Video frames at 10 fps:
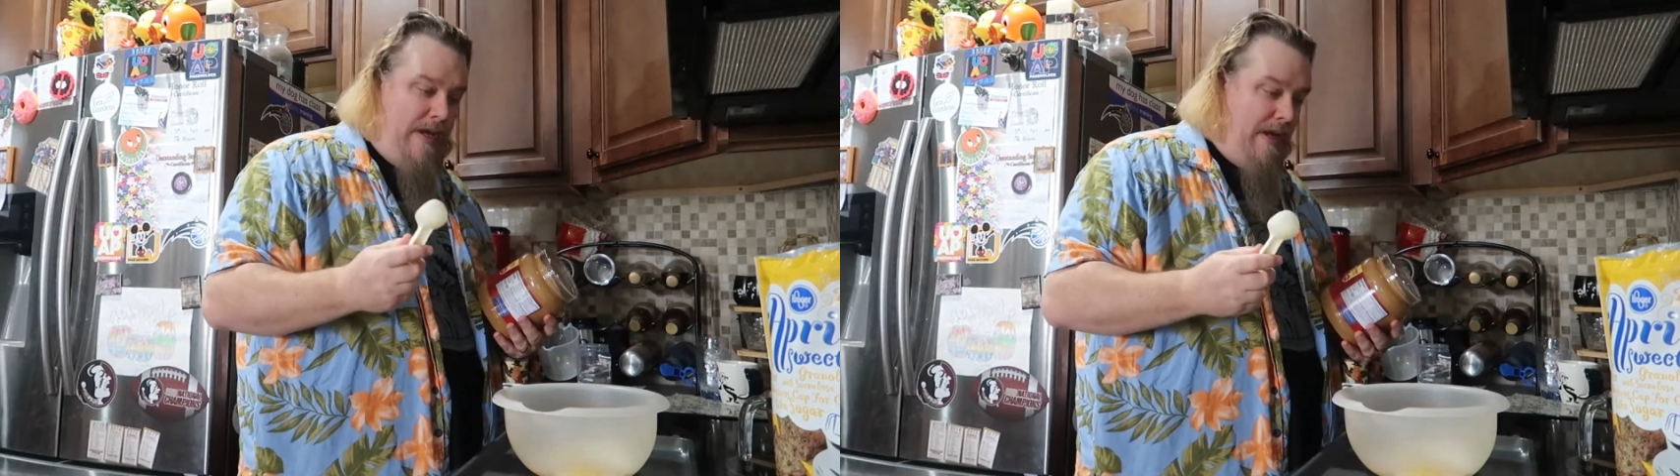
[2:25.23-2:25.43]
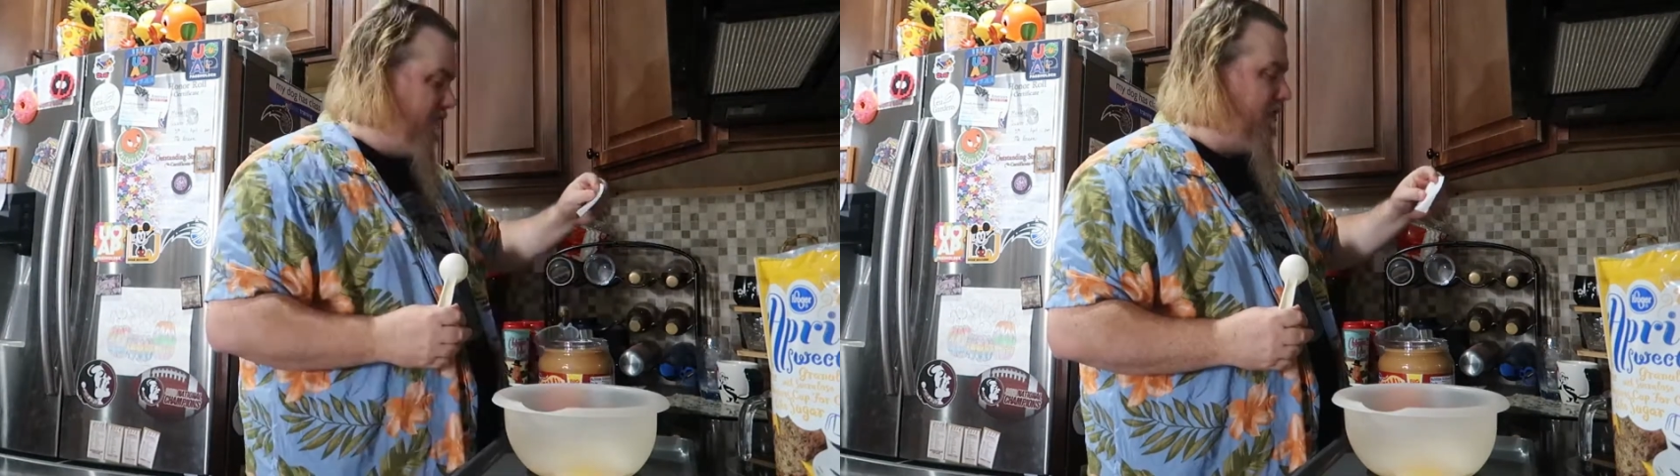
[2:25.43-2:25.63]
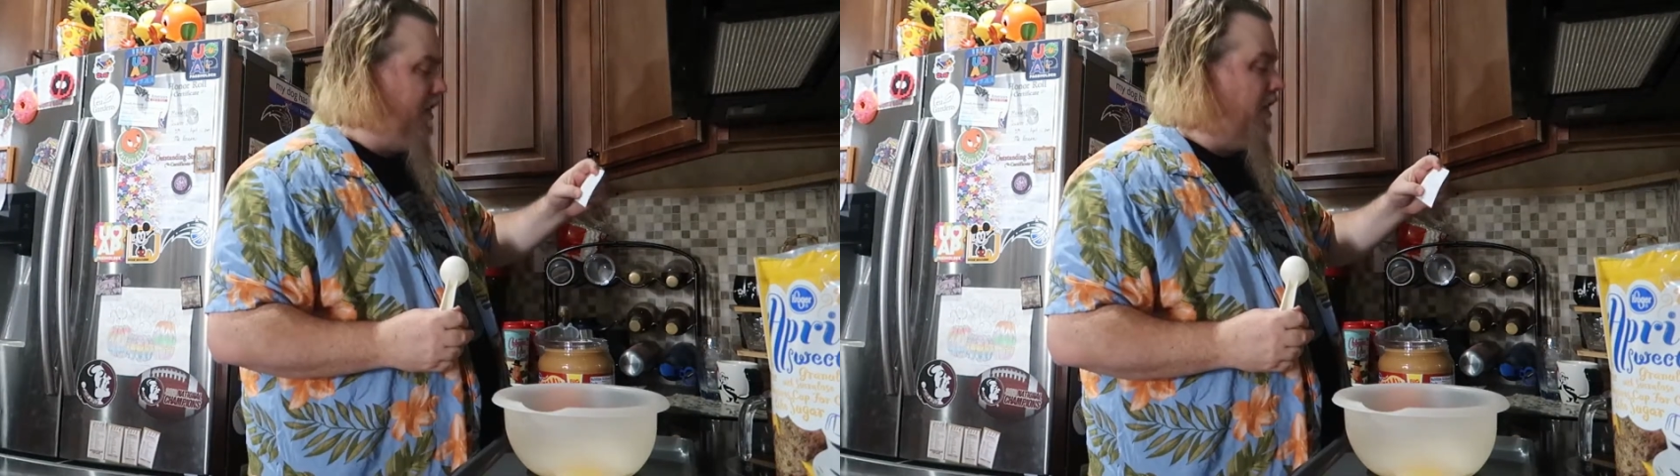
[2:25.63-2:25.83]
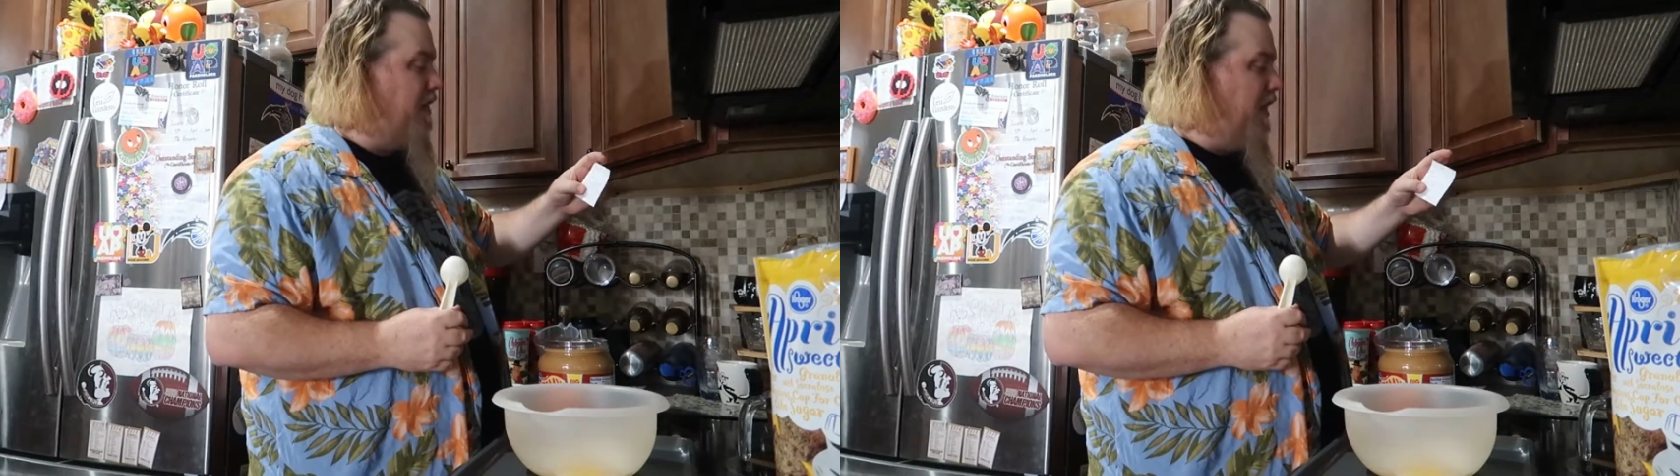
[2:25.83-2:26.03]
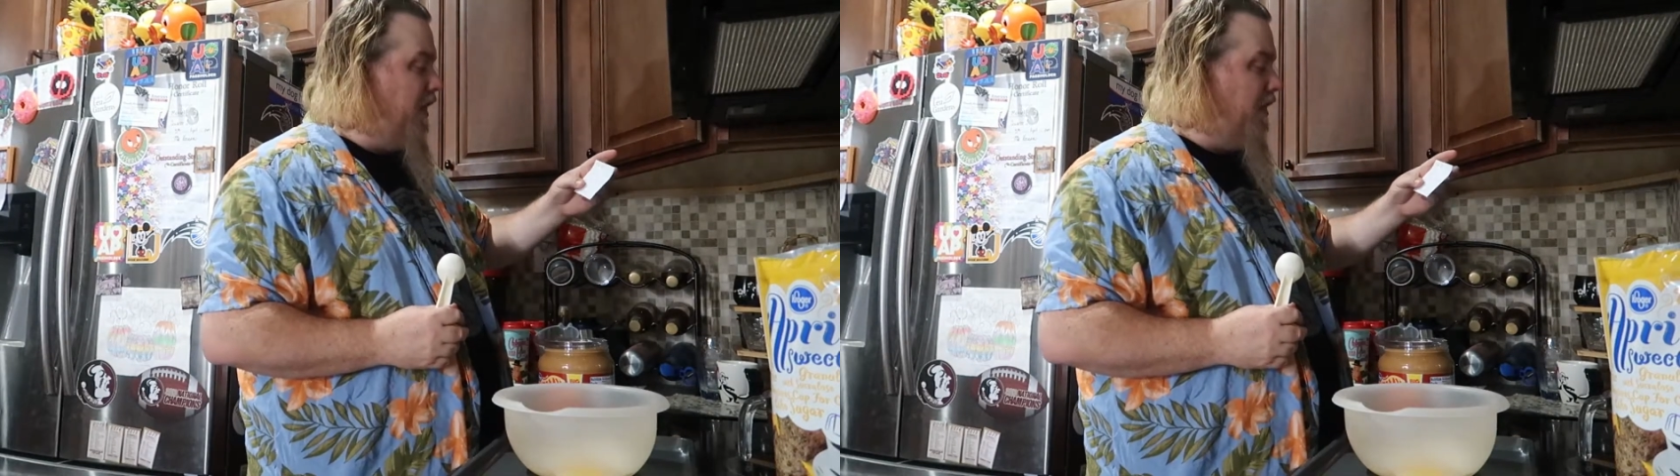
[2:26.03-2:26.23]
Let's see, I
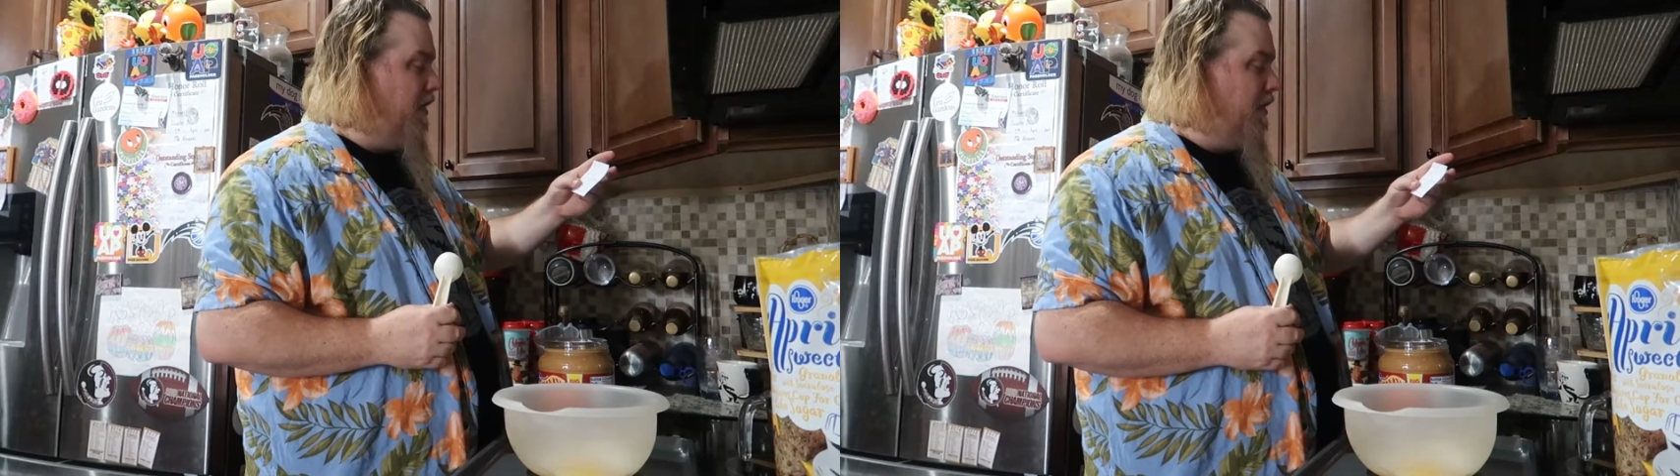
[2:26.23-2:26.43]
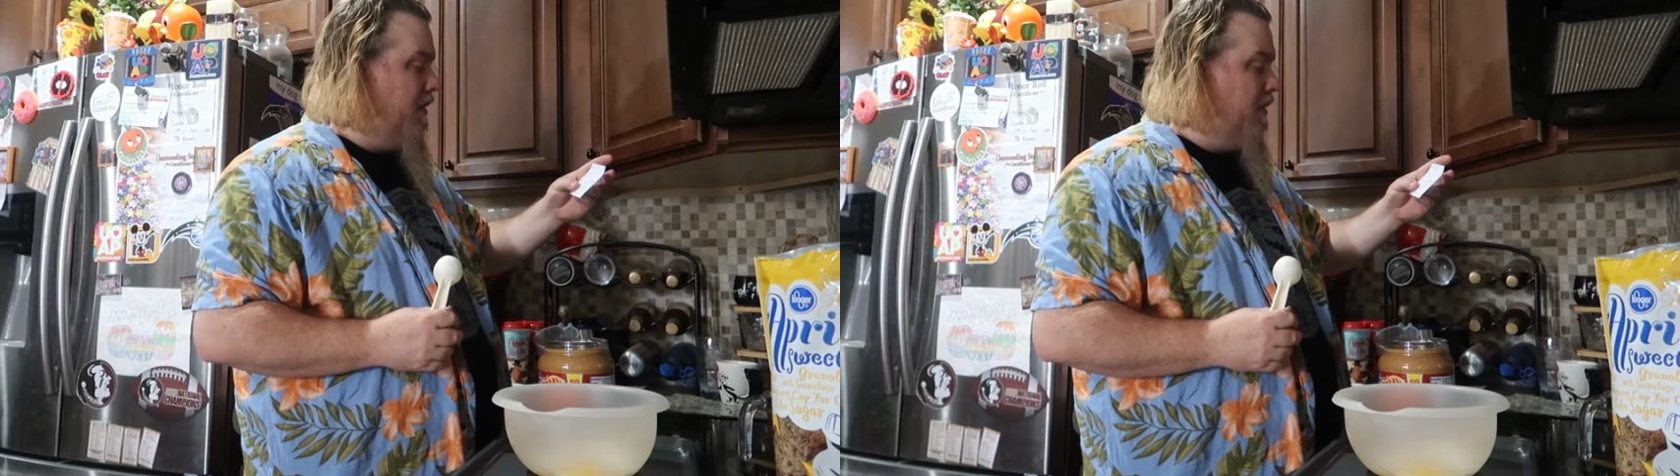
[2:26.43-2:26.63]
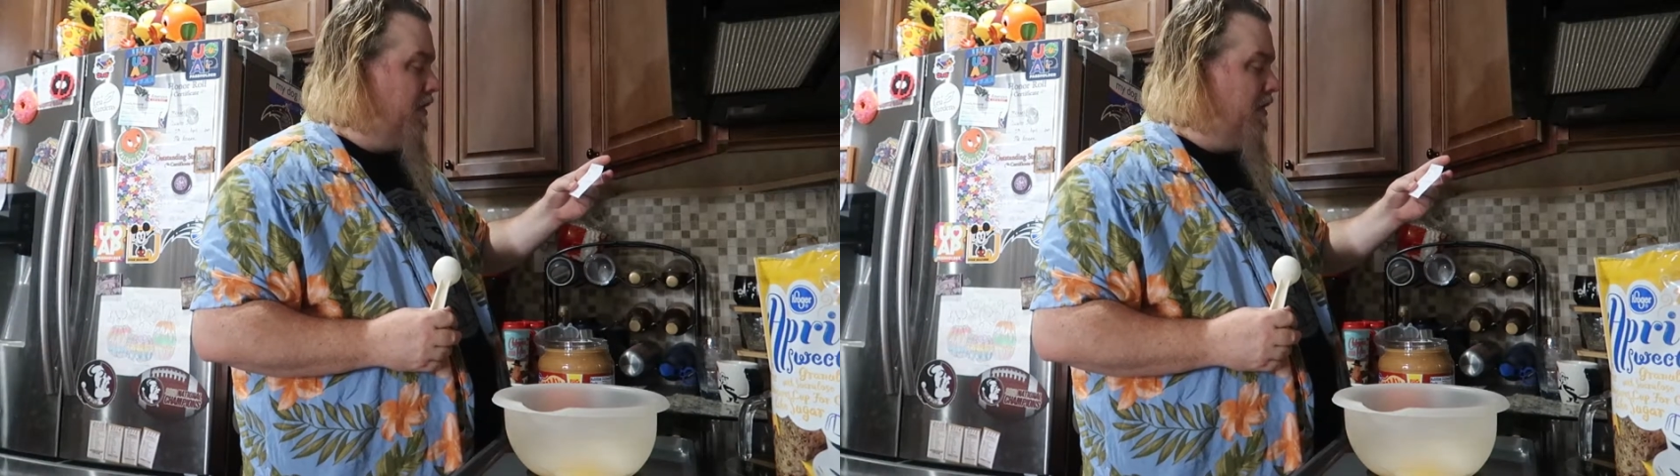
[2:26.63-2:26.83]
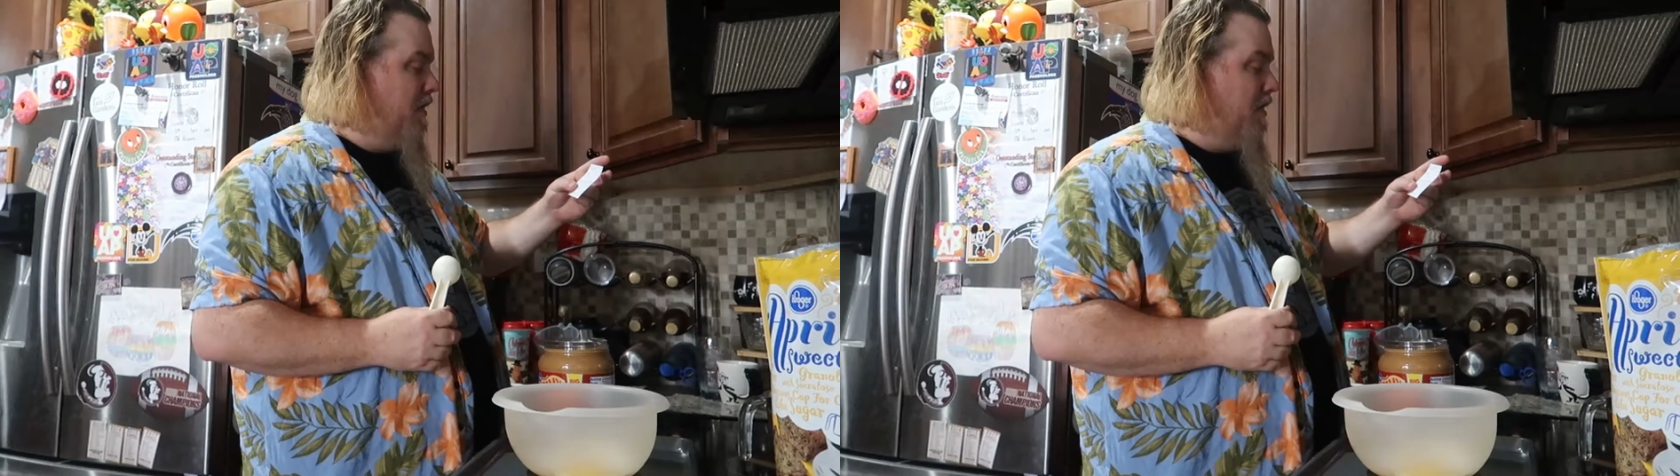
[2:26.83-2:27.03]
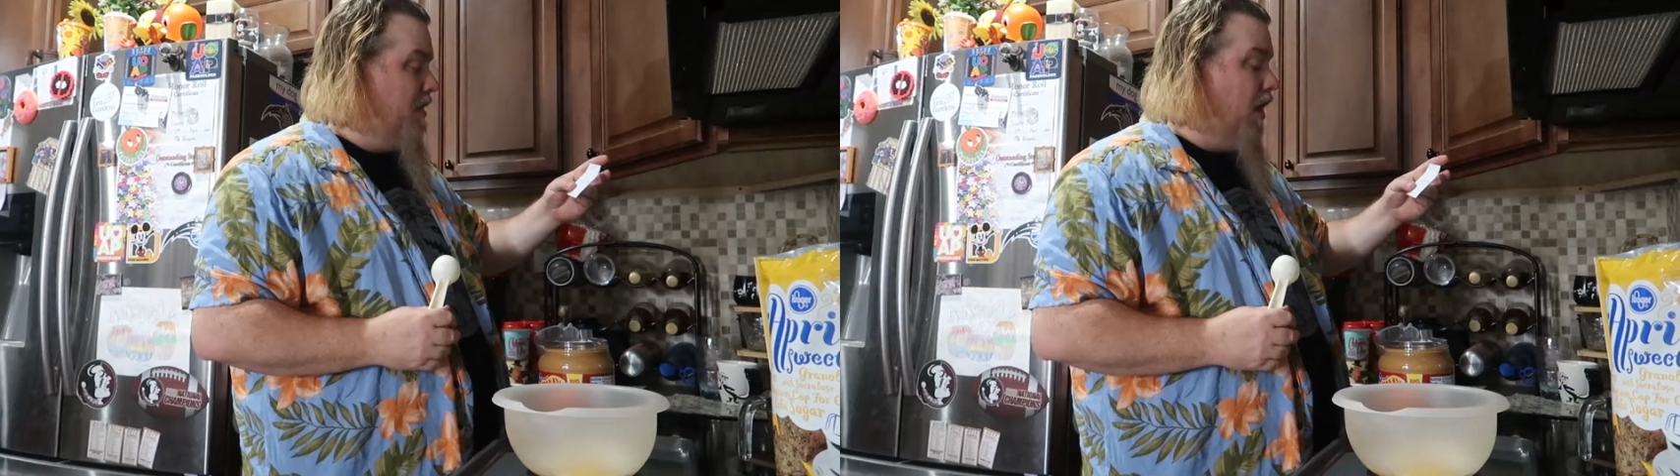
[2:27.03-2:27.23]
need
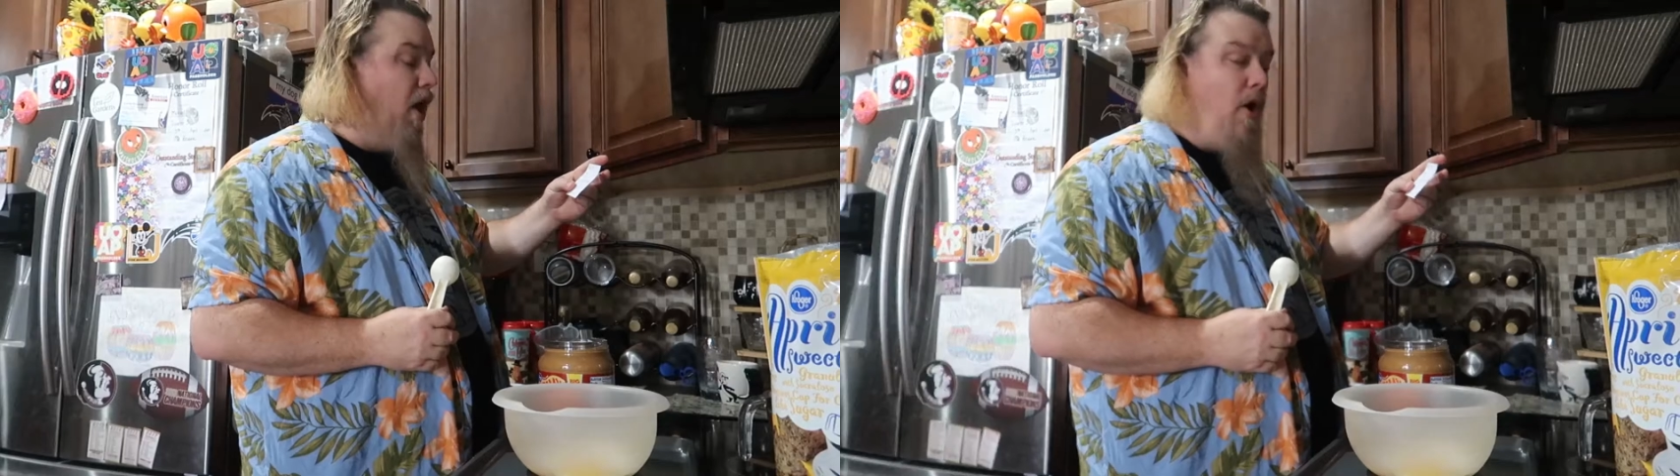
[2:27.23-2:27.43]
a